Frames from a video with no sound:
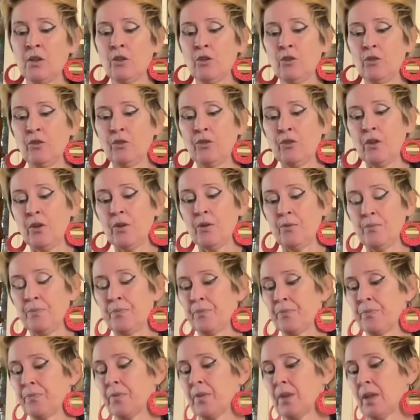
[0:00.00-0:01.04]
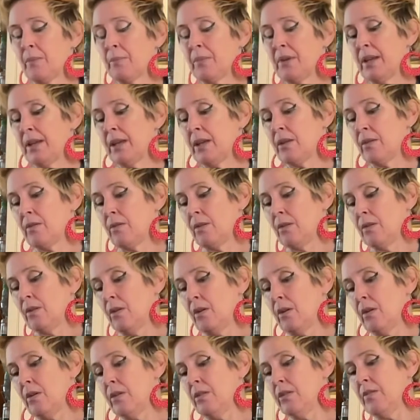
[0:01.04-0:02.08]
So I'm gonna get
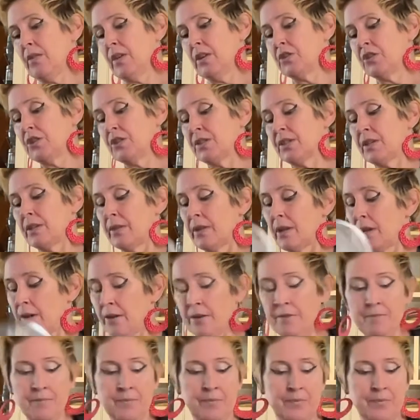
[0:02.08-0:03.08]
all the veggies in there.